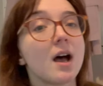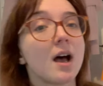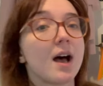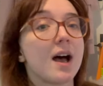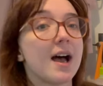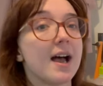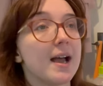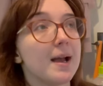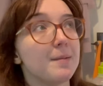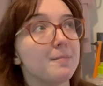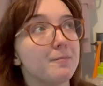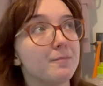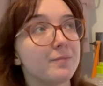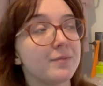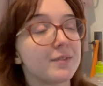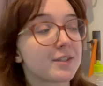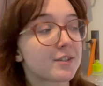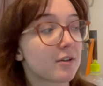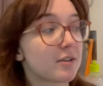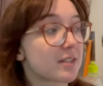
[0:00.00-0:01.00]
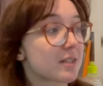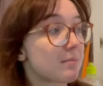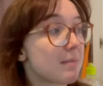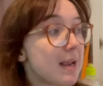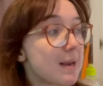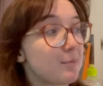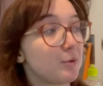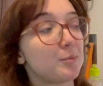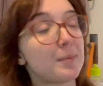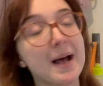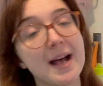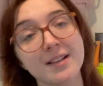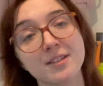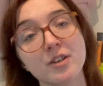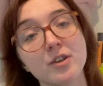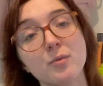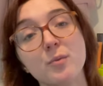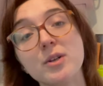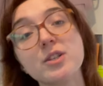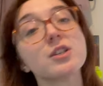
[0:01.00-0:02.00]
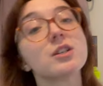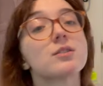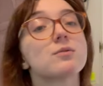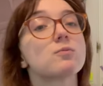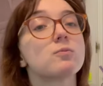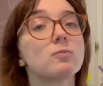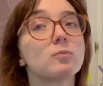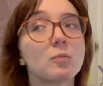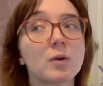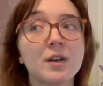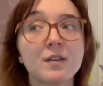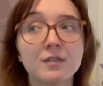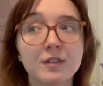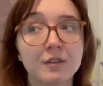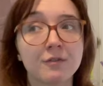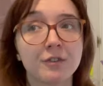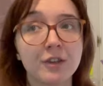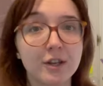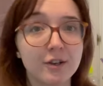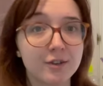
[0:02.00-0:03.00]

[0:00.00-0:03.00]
So it's the Mabel pattern, which is one of the few